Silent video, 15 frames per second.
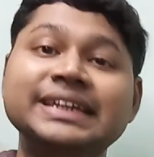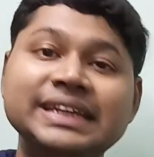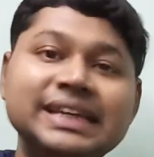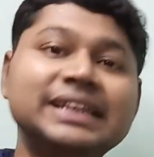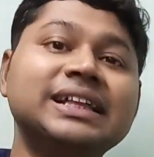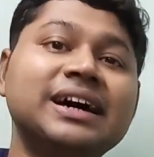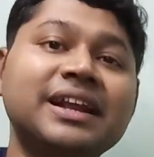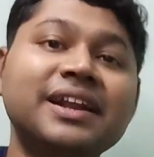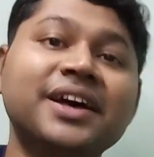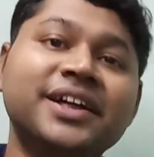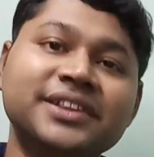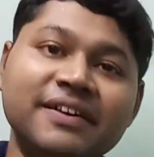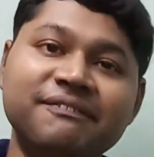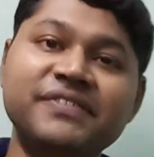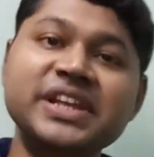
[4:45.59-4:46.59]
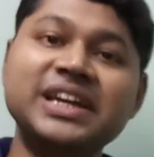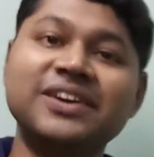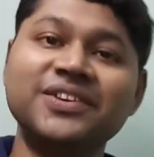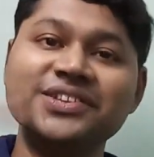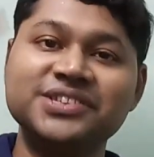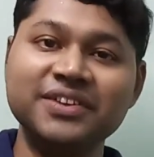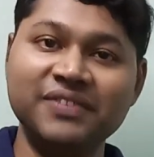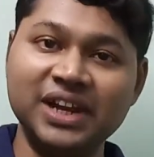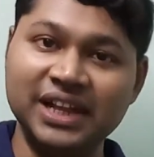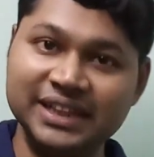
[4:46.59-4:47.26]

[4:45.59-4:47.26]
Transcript: Either the frequency will